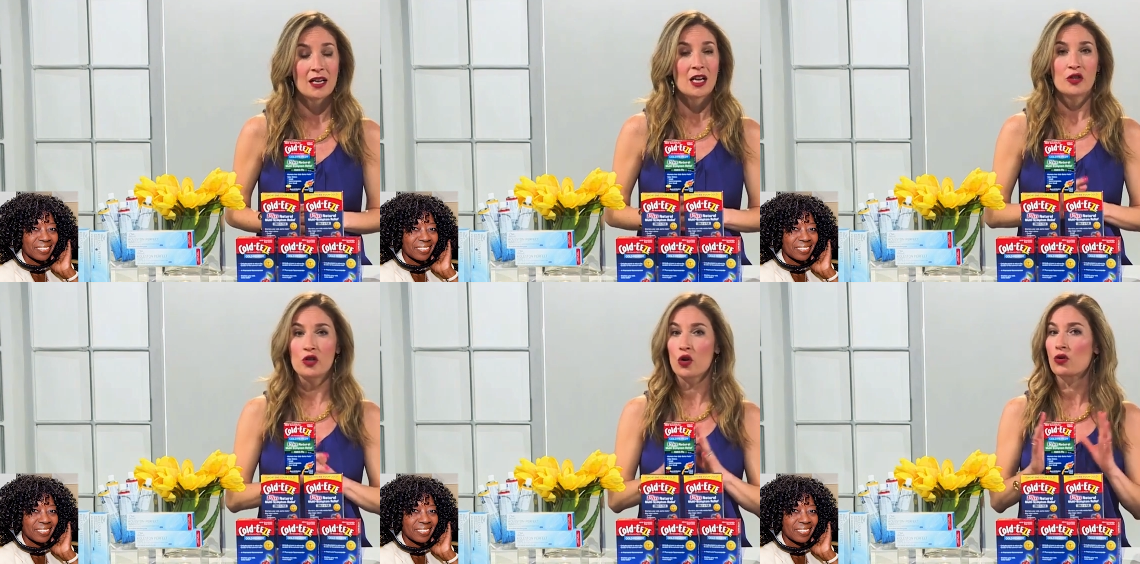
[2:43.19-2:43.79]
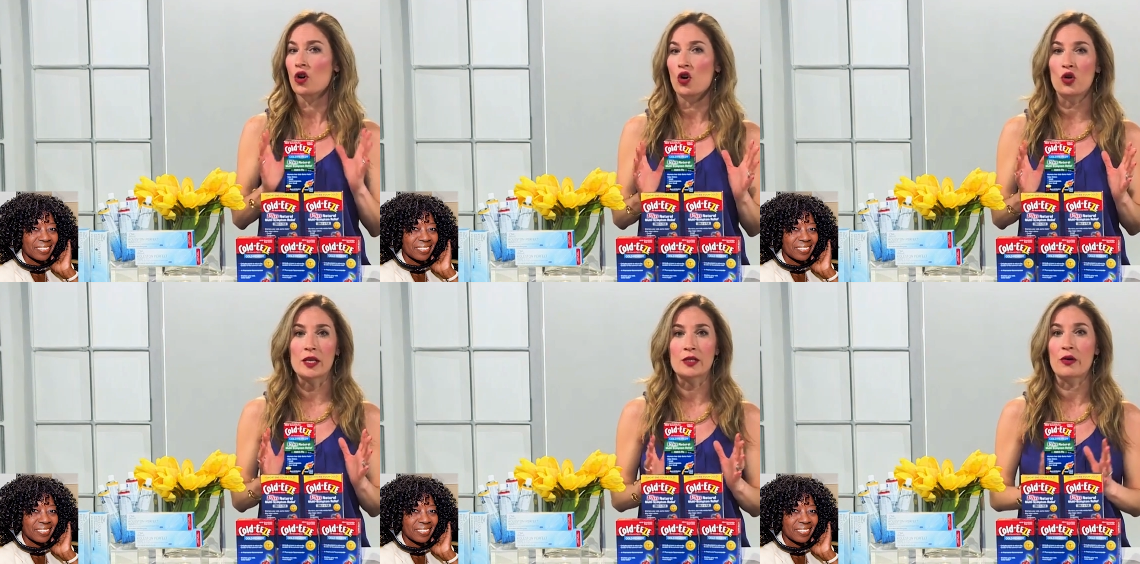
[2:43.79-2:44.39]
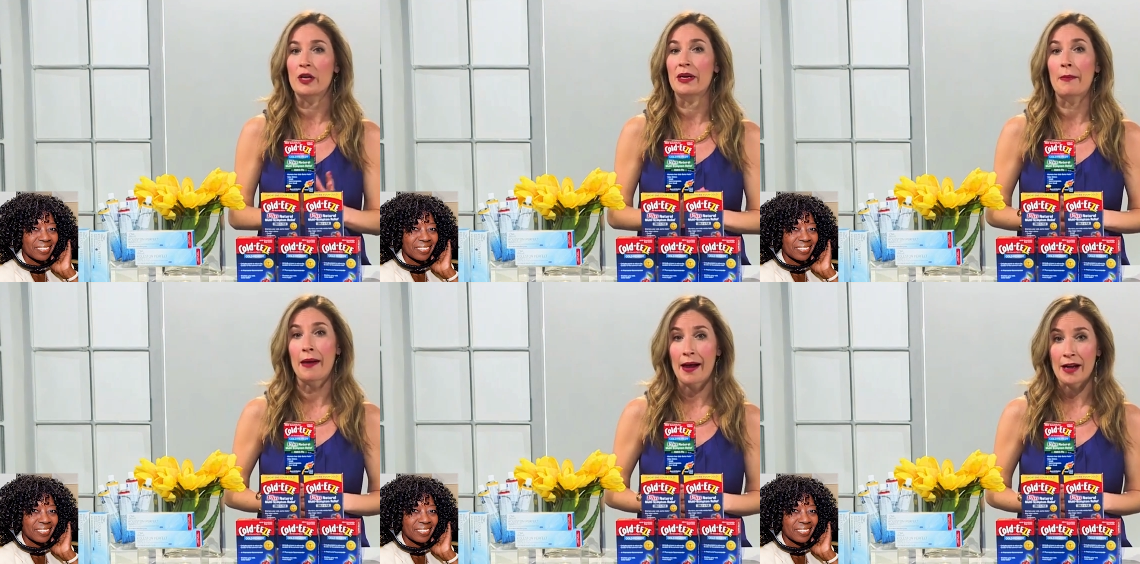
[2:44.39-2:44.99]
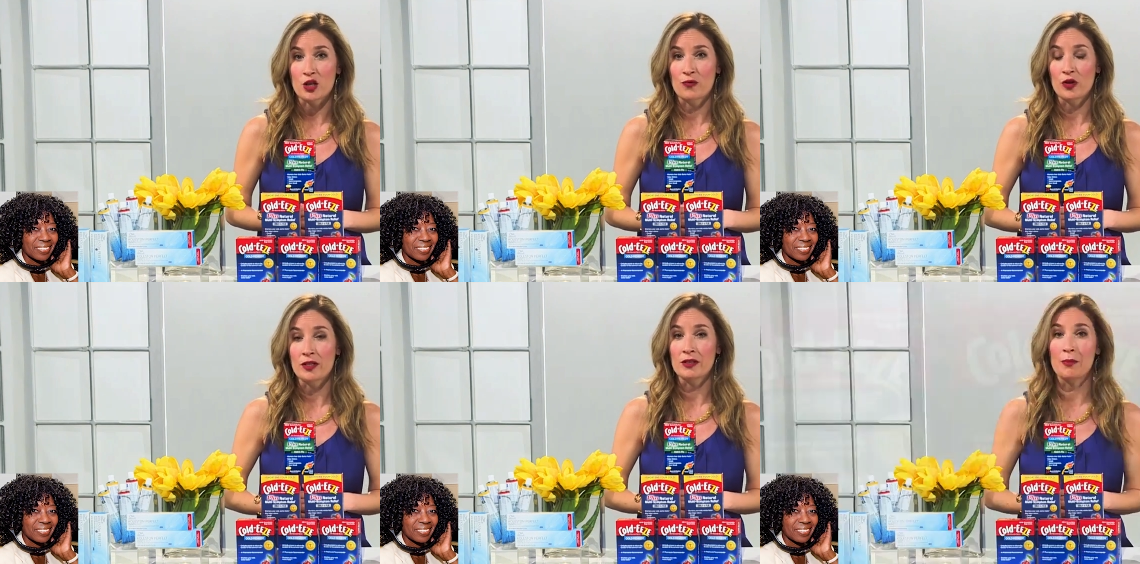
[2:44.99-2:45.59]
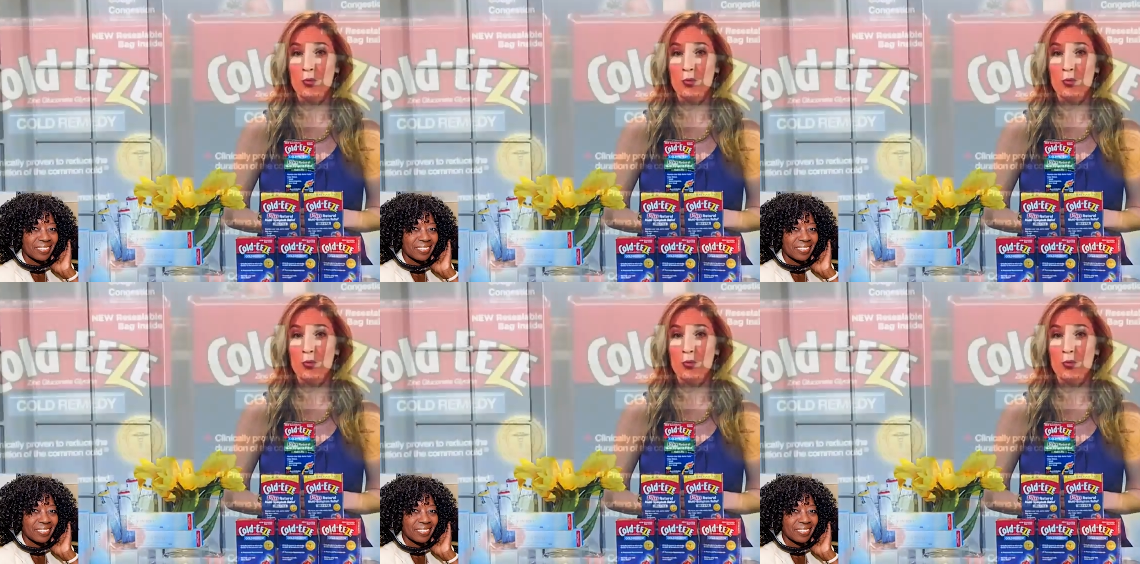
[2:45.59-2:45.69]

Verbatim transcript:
Speaker 1: No cold is going to be a match for this number